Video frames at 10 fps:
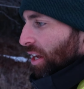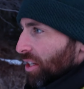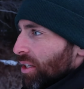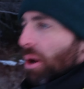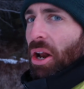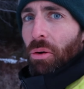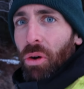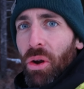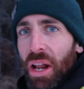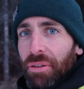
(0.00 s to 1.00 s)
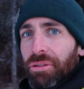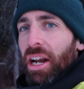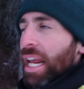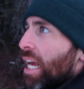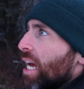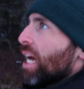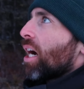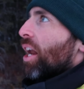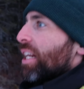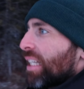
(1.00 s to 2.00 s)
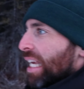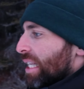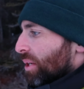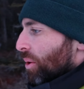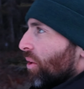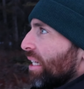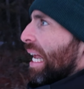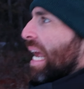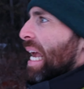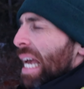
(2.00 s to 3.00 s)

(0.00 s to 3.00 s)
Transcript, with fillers: it just so I don't ruin it for any kind of ski tourers.